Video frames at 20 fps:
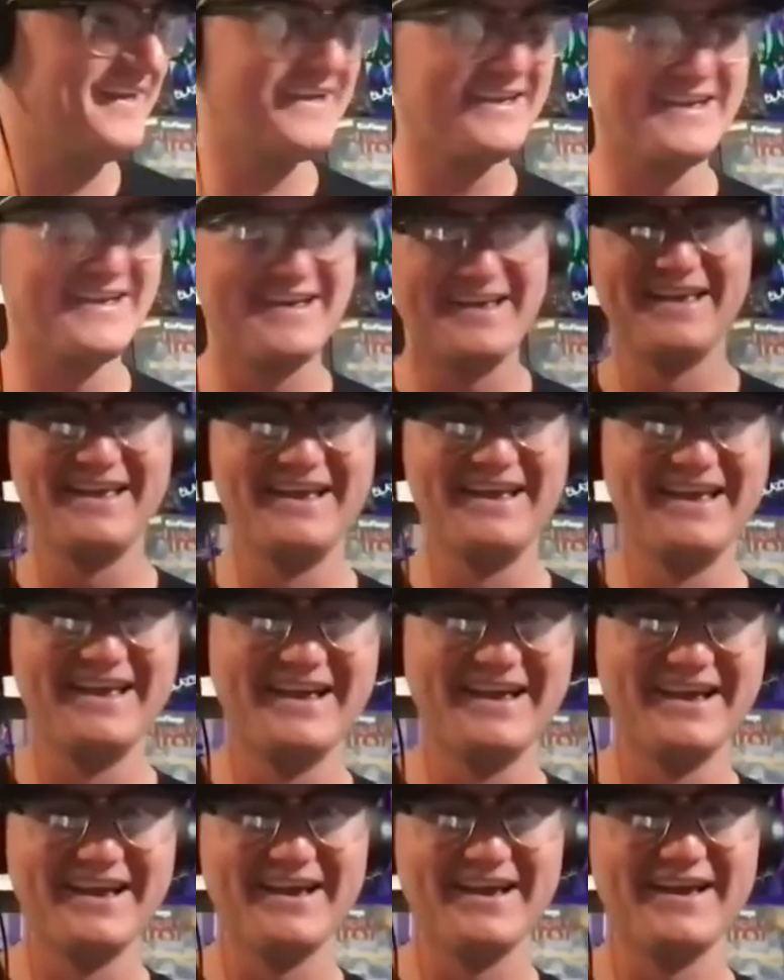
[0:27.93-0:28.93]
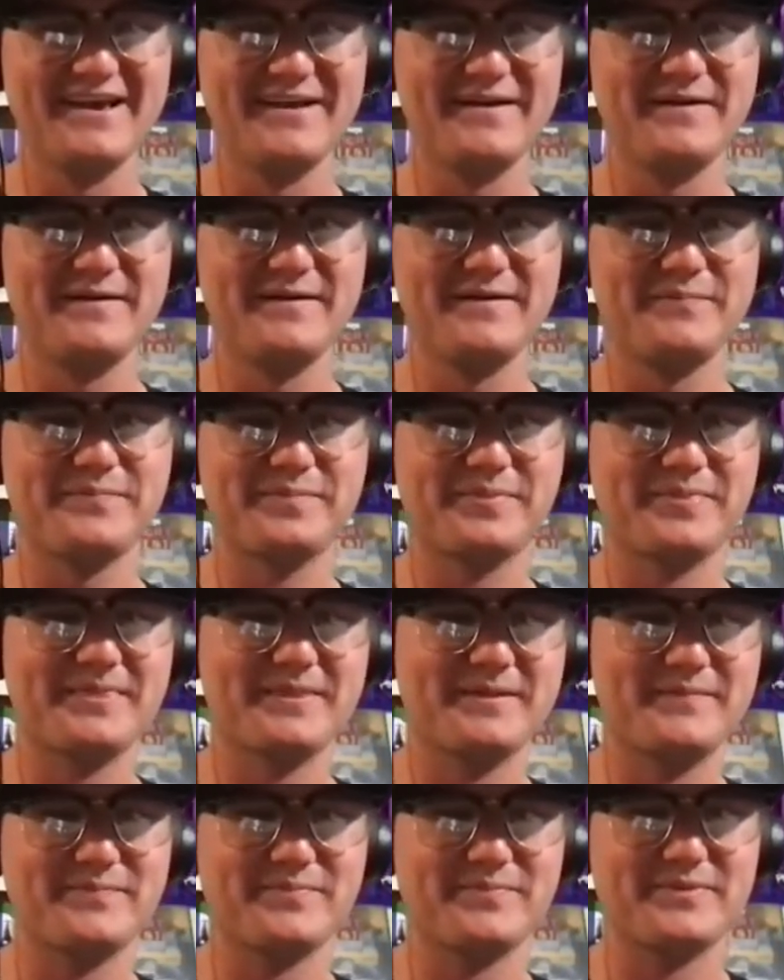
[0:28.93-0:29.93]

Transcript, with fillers: Welcome back, my friend. How you been?